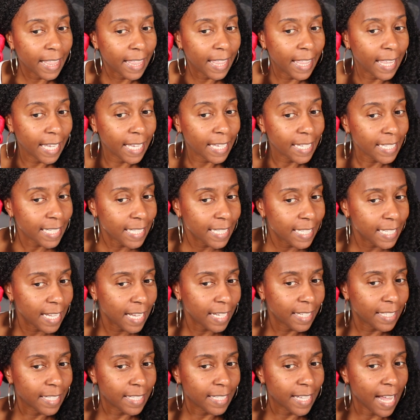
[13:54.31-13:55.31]
this
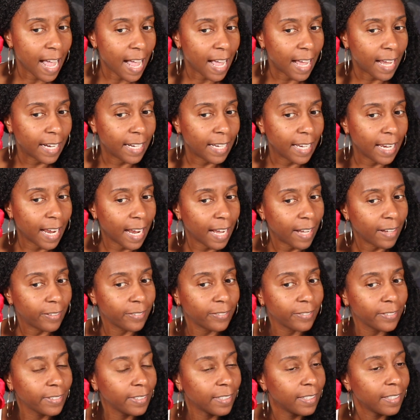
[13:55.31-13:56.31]
side
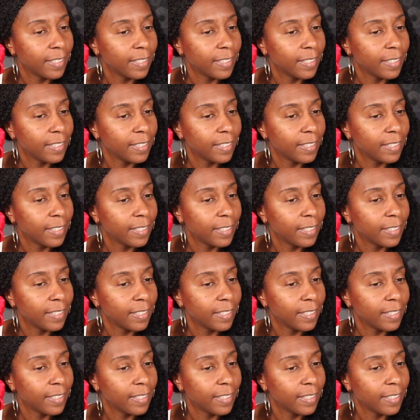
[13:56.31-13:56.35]
down.